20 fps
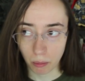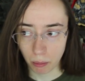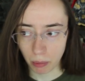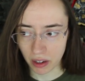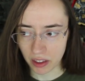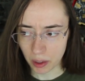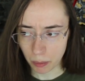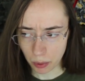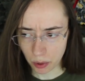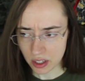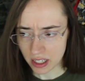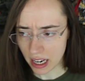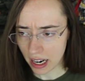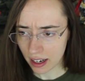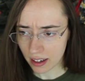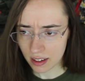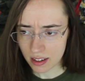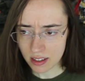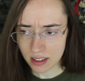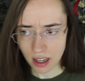But the
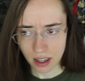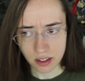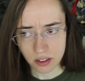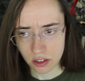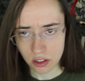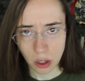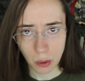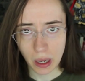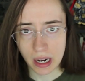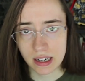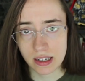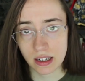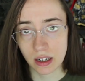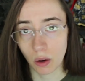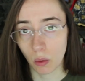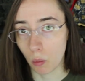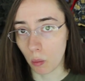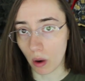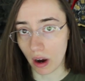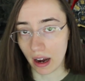protagonist has no
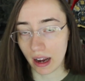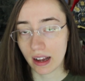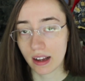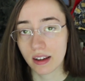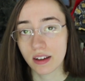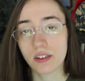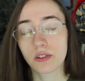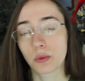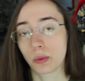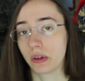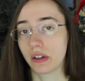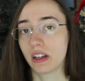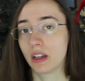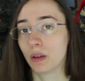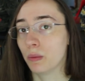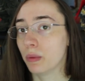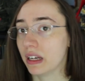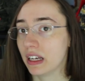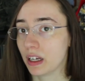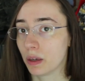idea why he's really
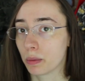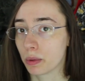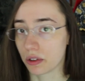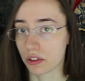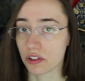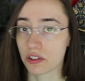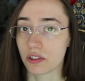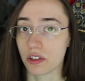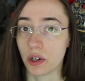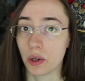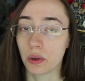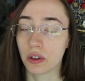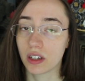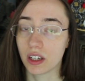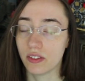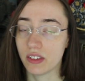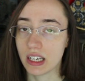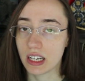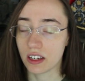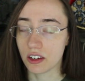being pursued and
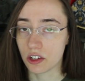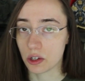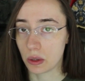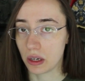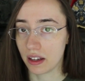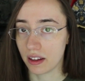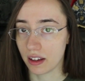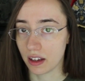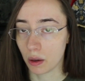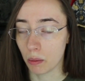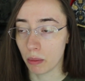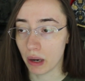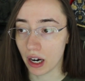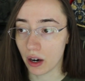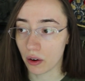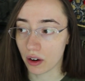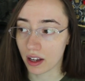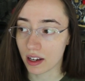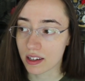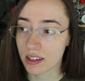if he can do anything
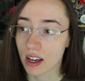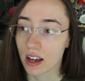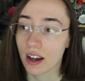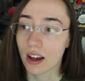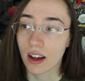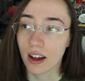about it.